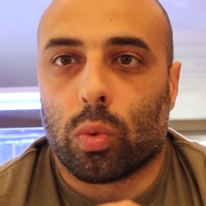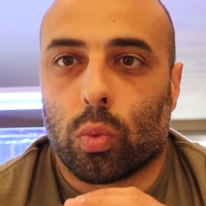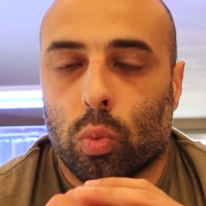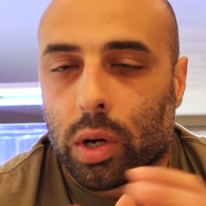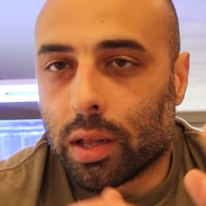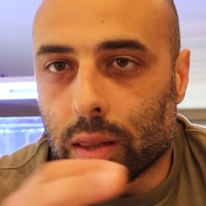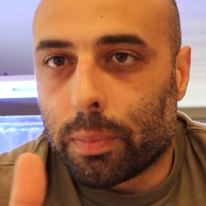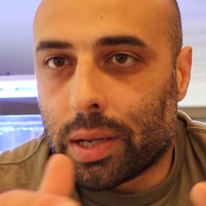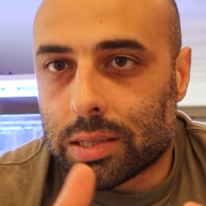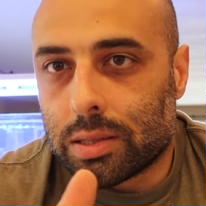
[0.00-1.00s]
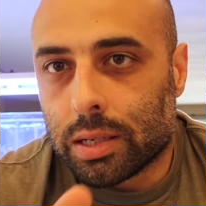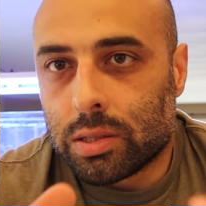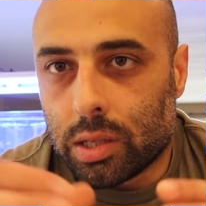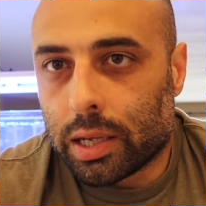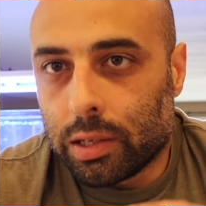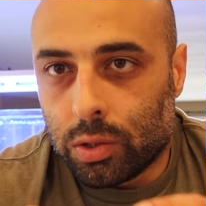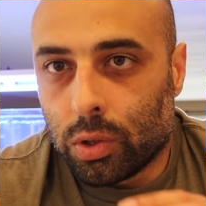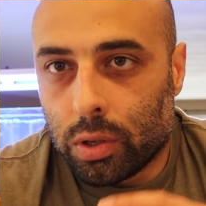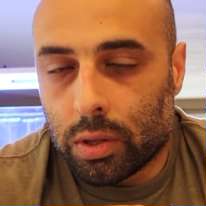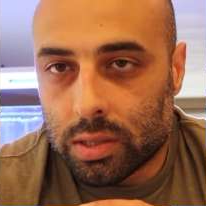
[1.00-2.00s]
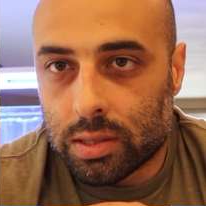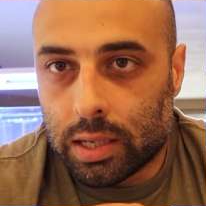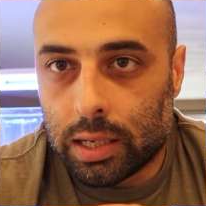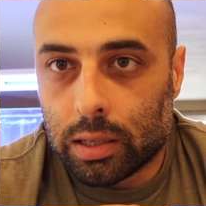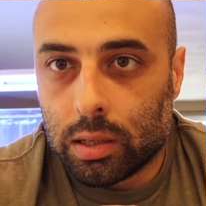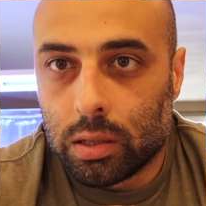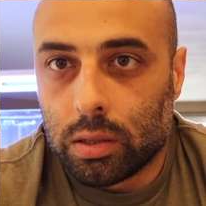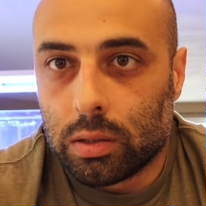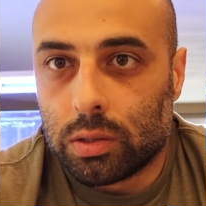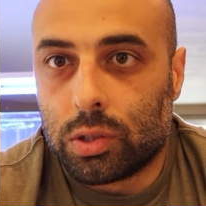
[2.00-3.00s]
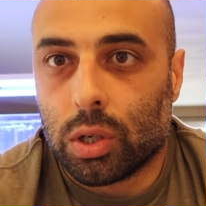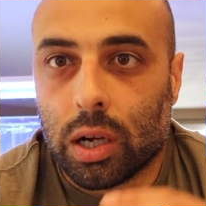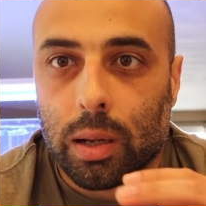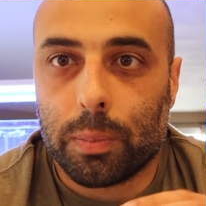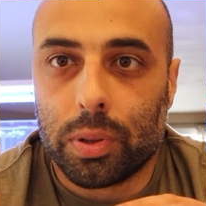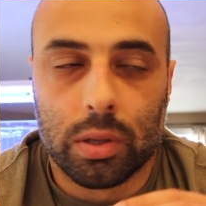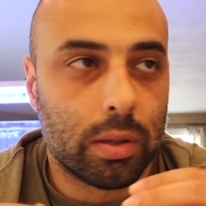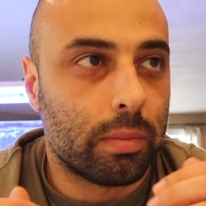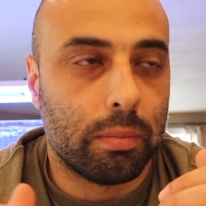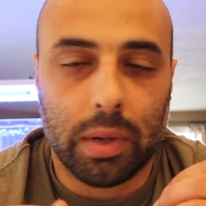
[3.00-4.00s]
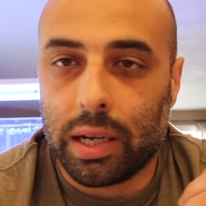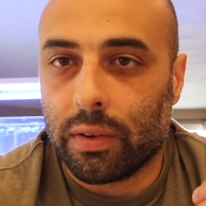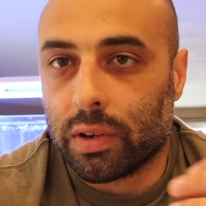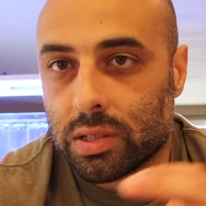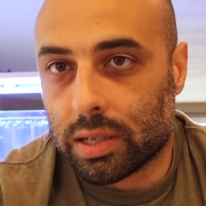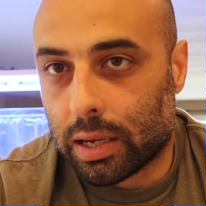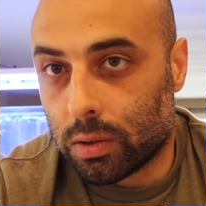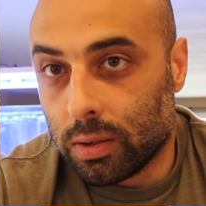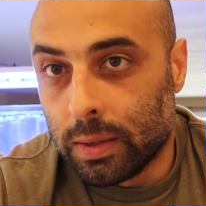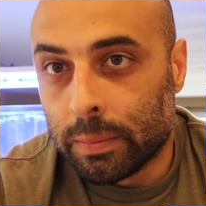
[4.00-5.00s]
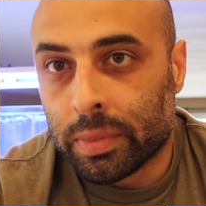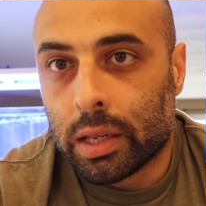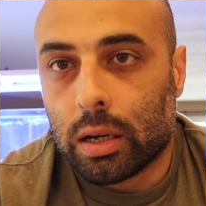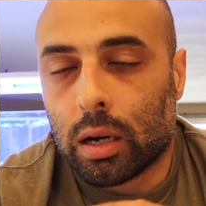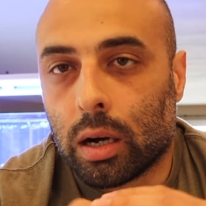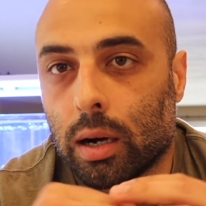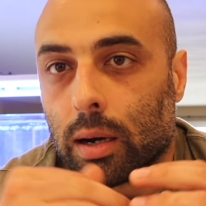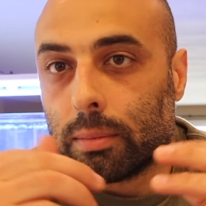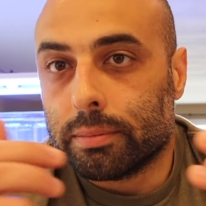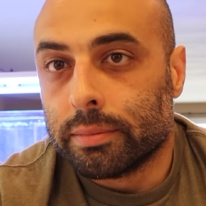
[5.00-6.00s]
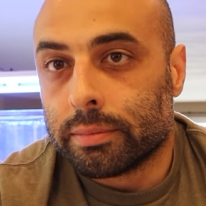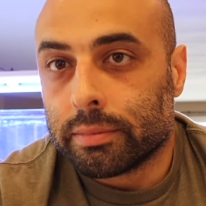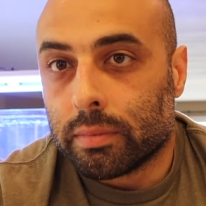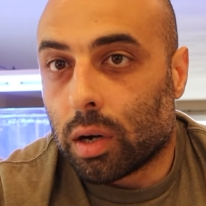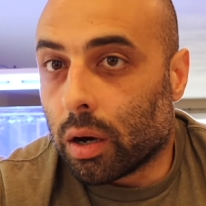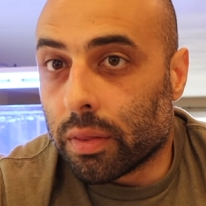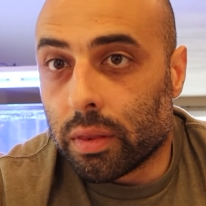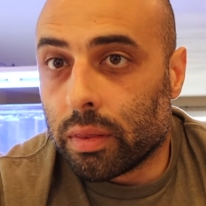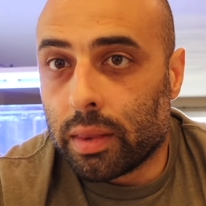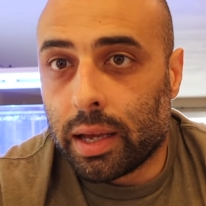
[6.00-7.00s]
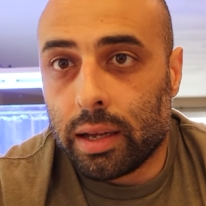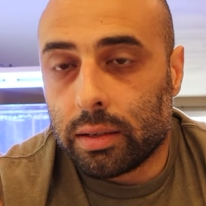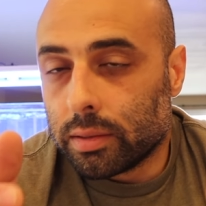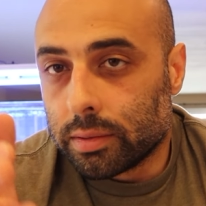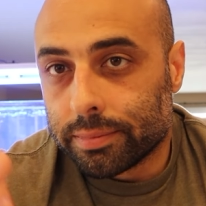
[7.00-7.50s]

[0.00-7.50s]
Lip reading: one of the best things they can do to this thing to help many of us out. Other than that,